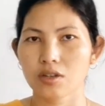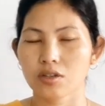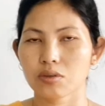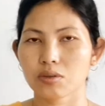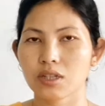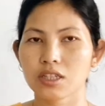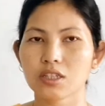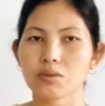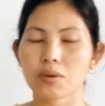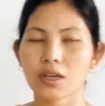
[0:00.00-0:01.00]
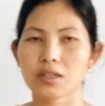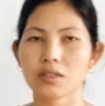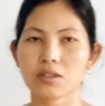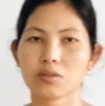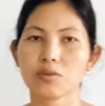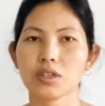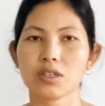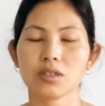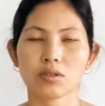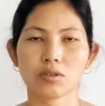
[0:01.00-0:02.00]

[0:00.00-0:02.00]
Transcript: So that is why we